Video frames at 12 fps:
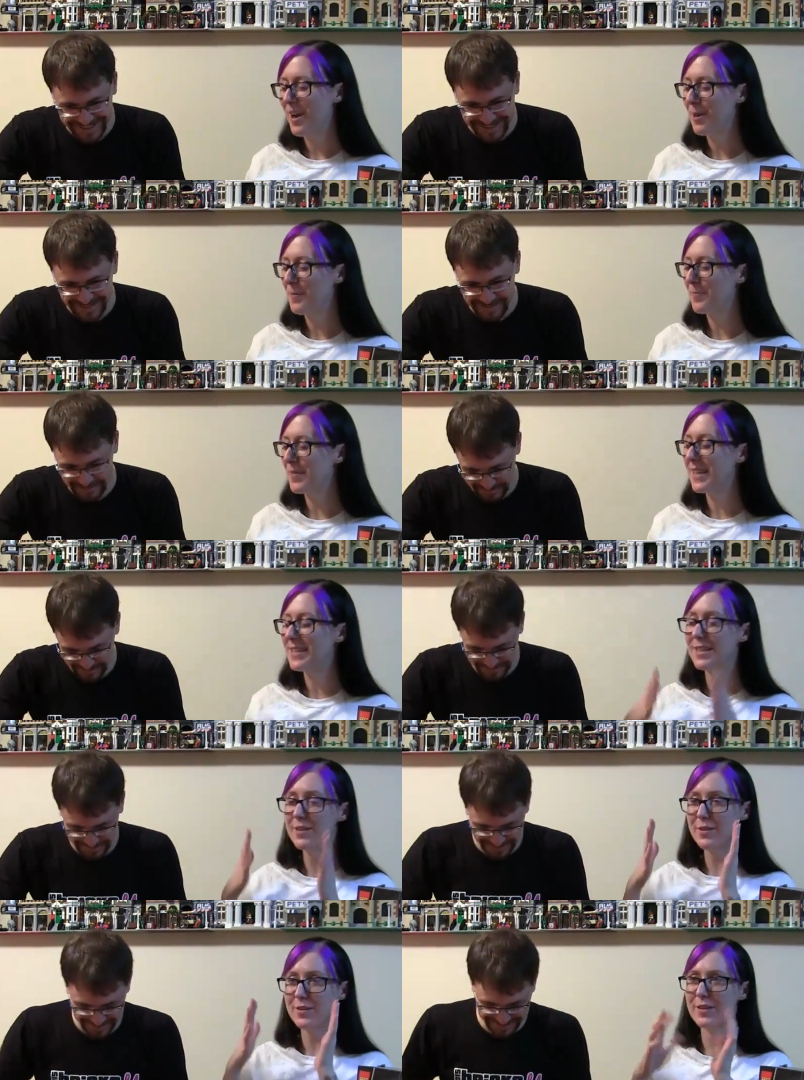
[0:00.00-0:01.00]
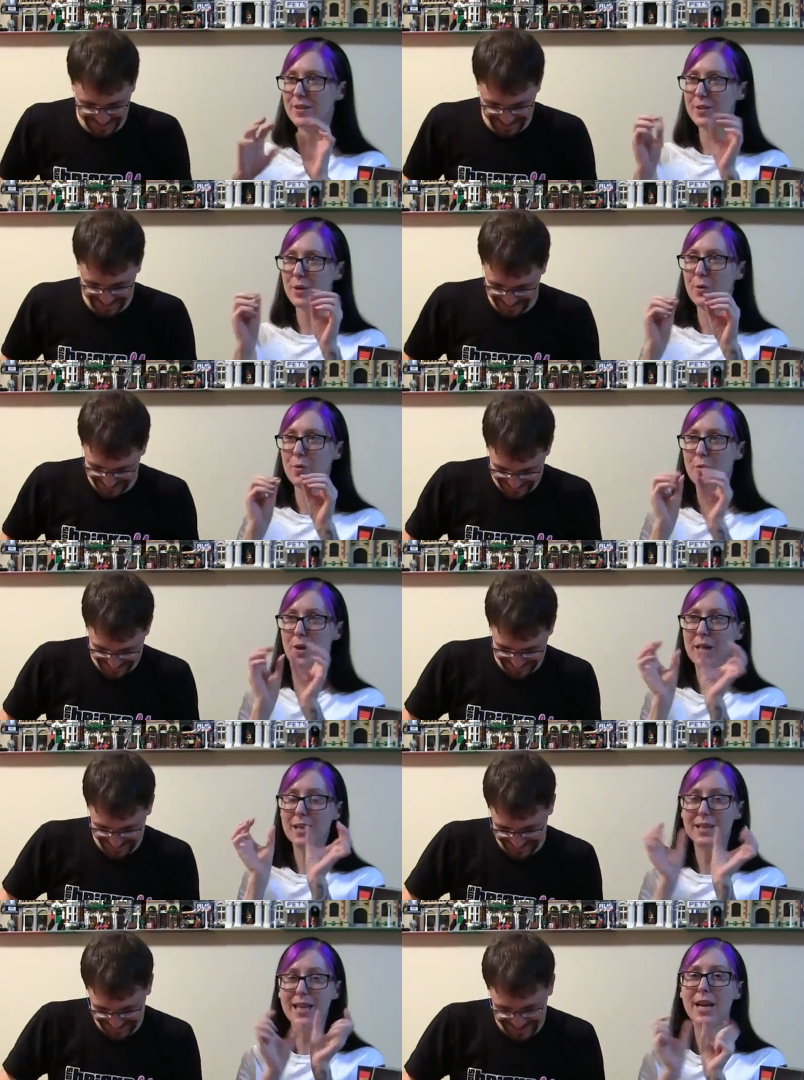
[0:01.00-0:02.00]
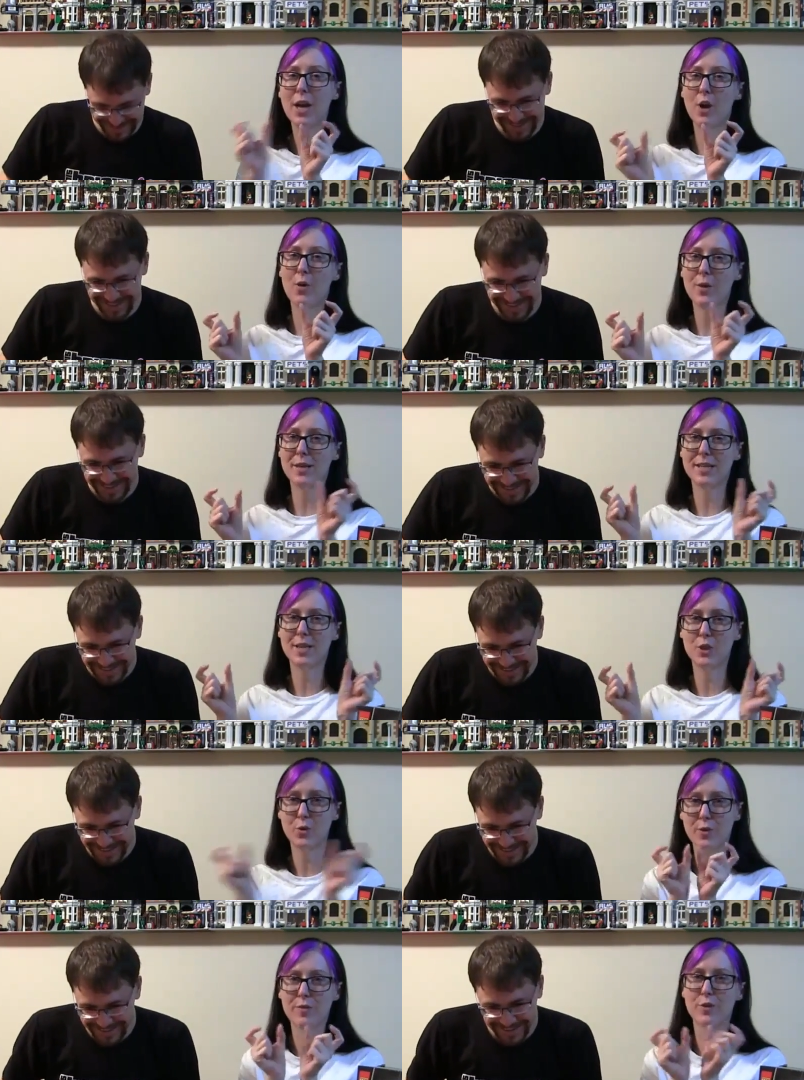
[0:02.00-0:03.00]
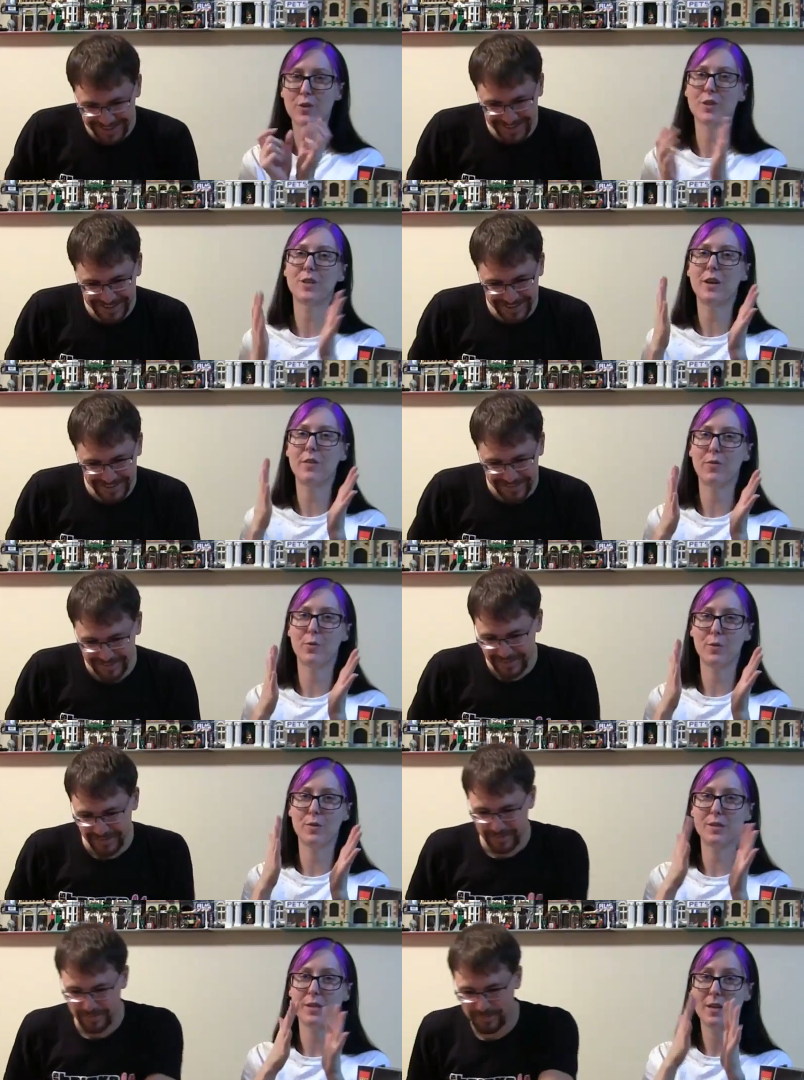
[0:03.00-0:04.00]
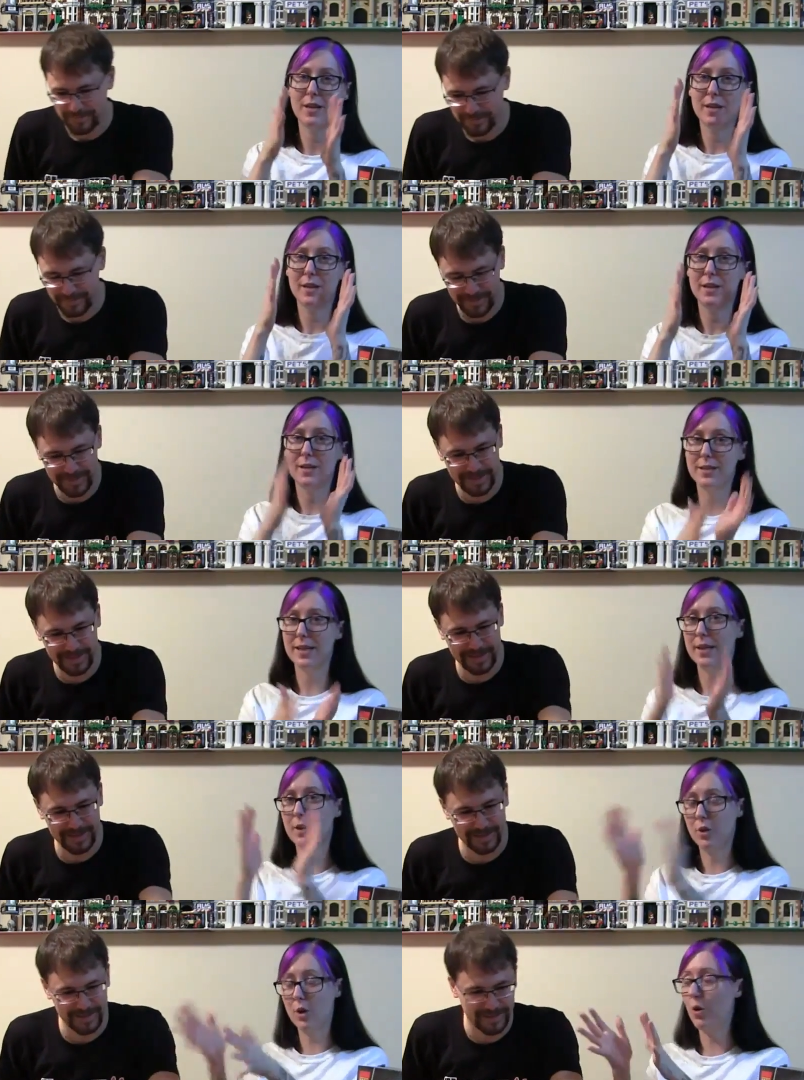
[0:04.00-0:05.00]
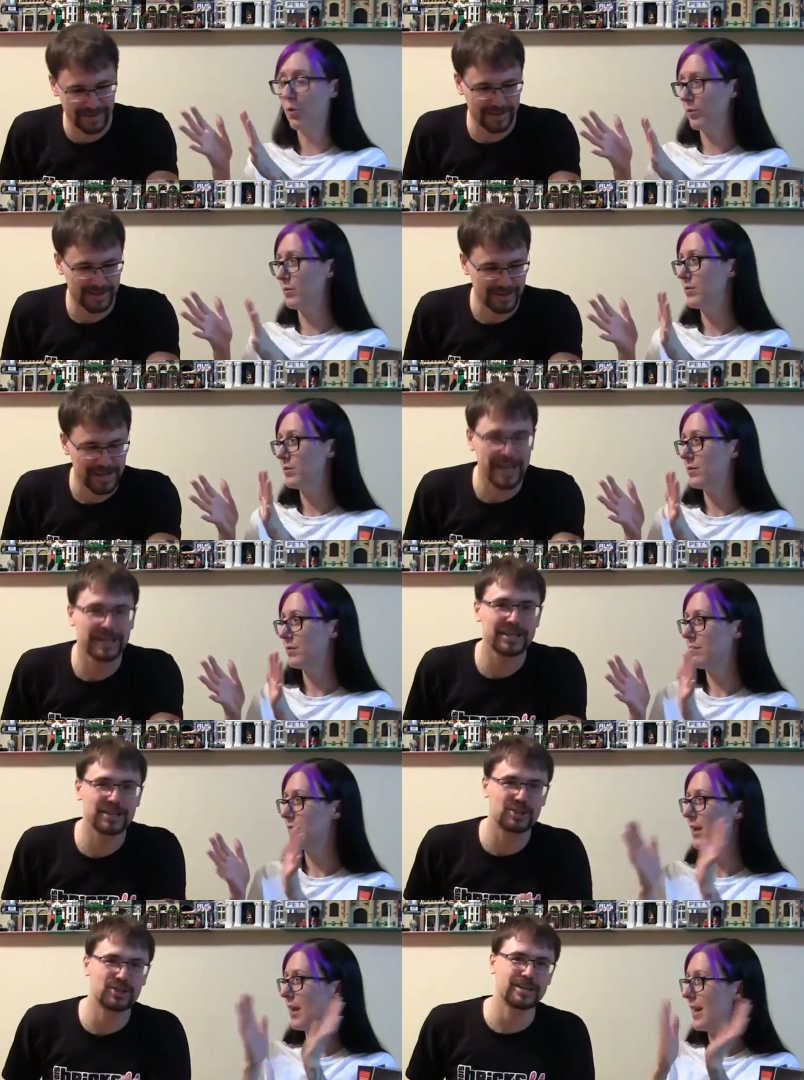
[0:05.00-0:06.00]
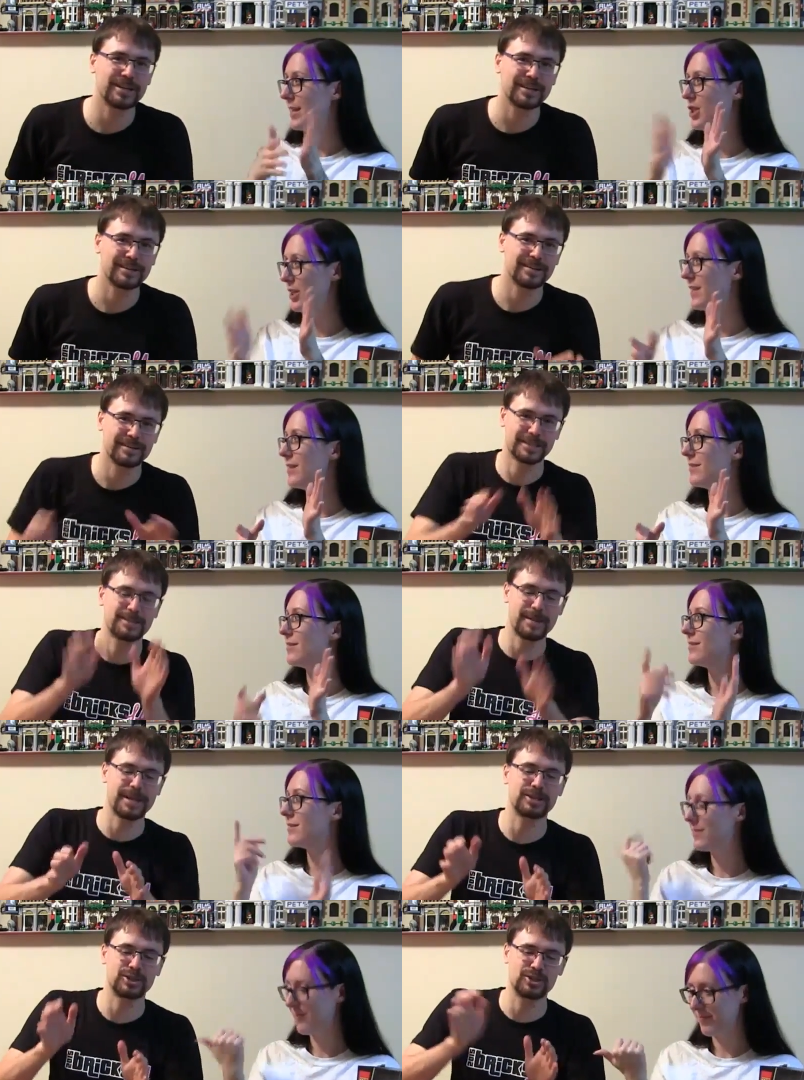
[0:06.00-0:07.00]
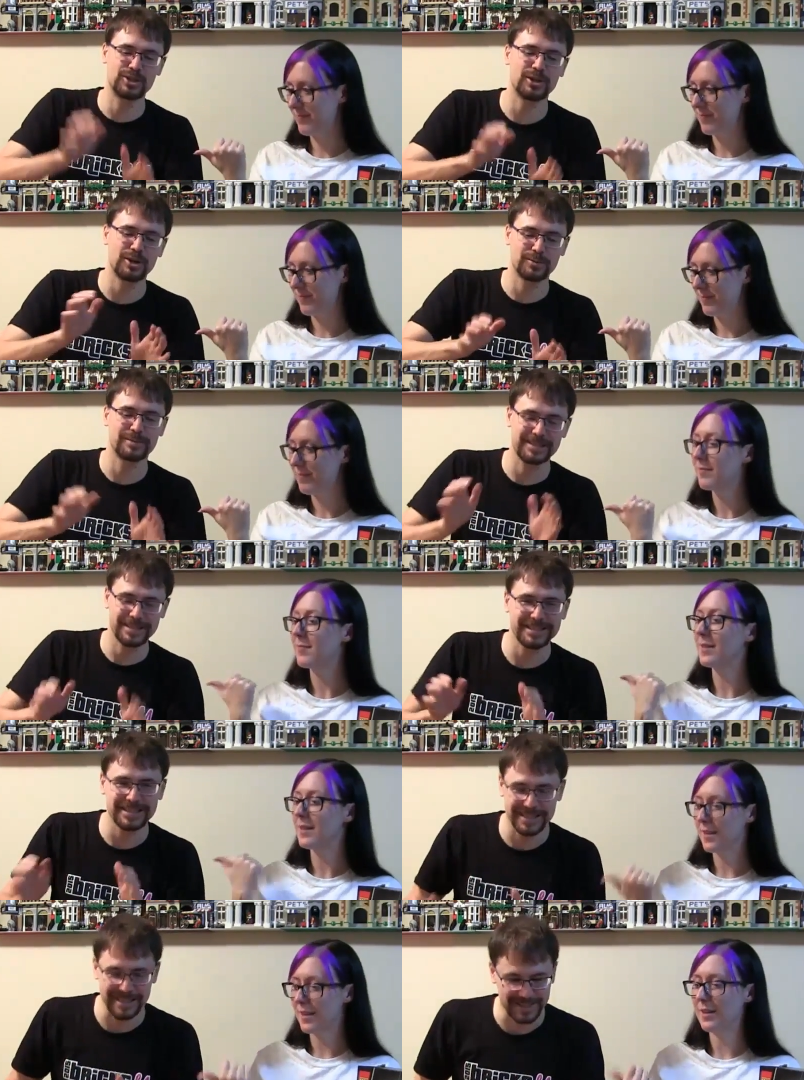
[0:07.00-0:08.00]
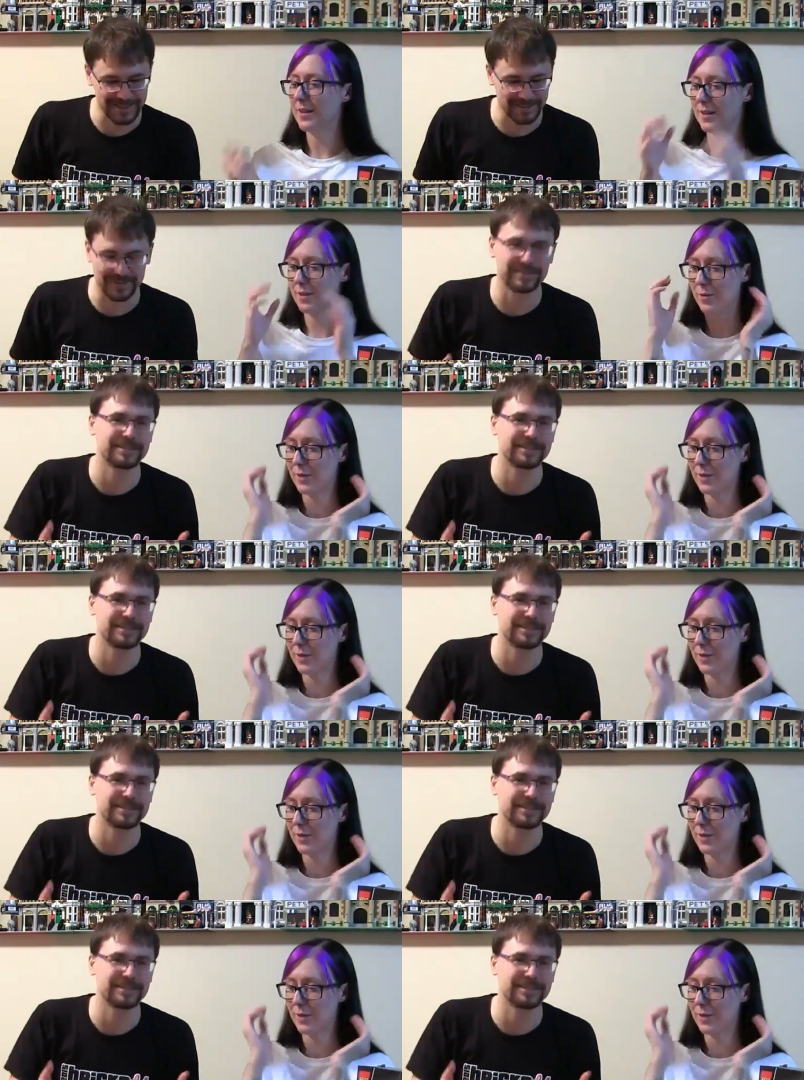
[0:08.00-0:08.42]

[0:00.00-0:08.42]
Speaker 1: Um, it's either... So, Lego is a shortened version of the words Lego. L E G G. Space G O D T. So, so